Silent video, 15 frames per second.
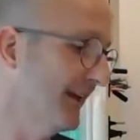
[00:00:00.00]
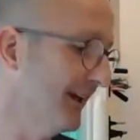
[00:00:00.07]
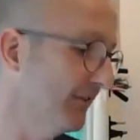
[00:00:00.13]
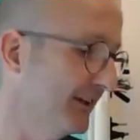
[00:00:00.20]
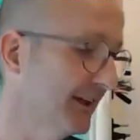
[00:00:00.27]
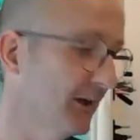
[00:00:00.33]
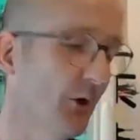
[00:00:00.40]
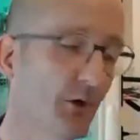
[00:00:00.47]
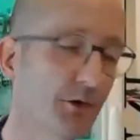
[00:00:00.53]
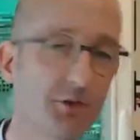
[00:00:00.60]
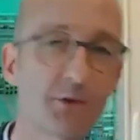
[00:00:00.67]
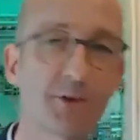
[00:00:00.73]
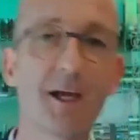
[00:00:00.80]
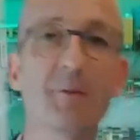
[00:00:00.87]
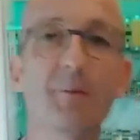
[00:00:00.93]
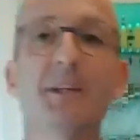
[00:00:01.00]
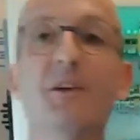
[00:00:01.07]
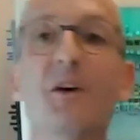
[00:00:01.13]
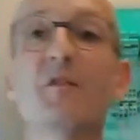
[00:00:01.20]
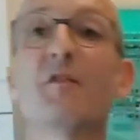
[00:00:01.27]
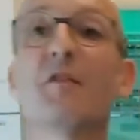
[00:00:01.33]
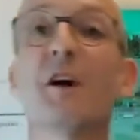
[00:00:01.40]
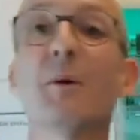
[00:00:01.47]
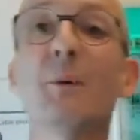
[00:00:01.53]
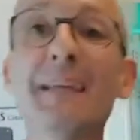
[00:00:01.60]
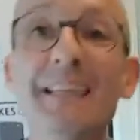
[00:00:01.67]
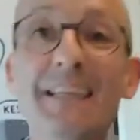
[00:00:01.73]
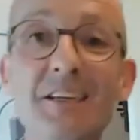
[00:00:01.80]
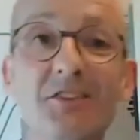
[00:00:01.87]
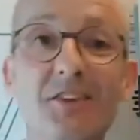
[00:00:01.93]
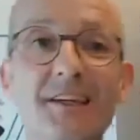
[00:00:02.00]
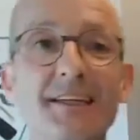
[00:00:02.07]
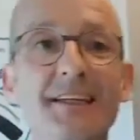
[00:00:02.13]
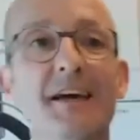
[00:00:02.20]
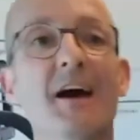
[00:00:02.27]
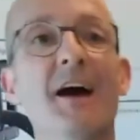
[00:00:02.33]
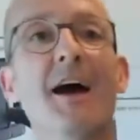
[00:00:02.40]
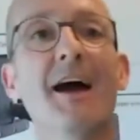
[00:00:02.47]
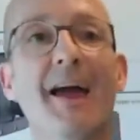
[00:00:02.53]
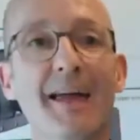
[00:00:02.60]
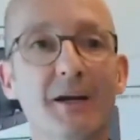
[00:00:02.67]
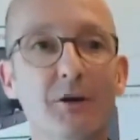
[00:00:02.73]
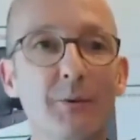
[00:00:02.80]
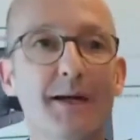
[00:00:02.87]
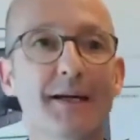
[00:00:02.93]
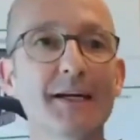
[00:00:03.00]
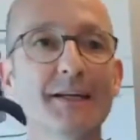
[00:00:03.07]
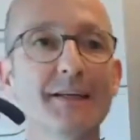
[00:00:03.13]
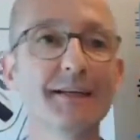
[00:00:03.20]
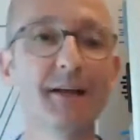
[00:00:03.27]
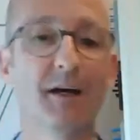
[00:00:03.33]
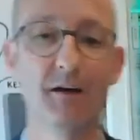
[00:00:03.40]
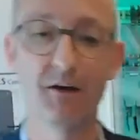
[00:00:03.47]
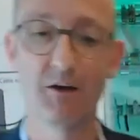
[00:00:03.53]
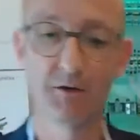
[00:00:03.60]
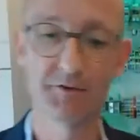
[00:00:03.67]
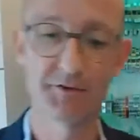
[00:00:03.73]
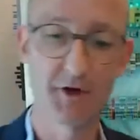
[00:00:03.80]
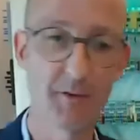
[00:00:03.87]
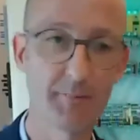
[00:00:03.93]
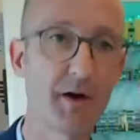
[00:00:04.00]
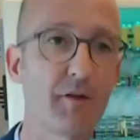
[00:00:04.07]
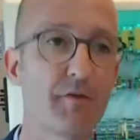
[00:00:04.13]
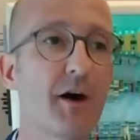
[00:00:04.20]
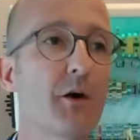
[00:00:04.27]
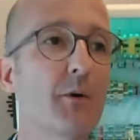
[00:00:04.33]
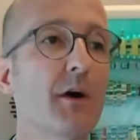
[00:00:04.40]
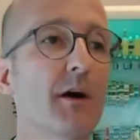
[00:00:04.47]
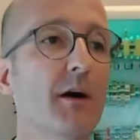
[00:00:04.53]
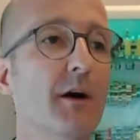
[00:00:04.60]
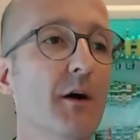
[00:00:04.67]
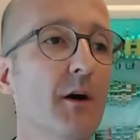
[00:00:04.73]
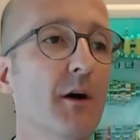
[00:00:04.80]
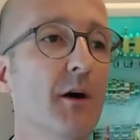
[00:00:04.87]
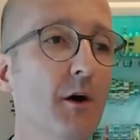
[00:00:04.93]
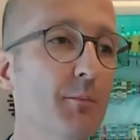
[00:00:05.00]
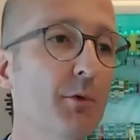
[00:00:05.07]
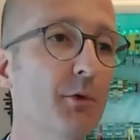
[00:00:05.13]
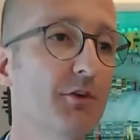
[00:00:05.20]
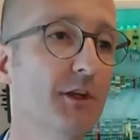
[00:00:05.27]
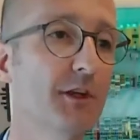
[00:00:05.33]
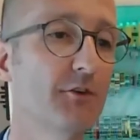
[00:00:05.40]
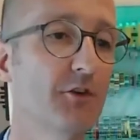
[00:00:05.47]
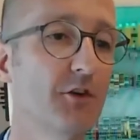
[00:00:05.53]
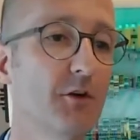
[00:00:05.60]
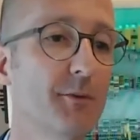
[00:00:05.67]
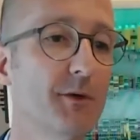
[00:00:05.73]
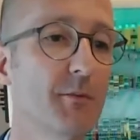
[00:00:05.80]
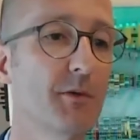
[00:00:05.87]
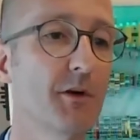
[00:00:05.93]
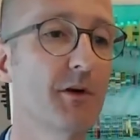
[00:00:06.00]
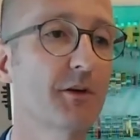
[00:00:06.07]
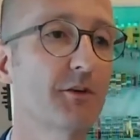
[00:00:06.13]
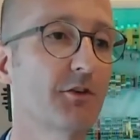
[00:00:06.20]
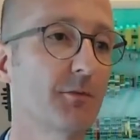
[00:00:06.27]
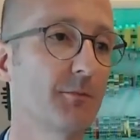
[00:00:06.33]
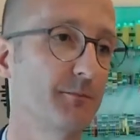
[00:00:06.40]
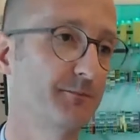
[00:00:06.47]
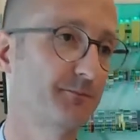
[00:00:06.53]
testing also can be done very easily and quickly on top of our push-in terminal blocks.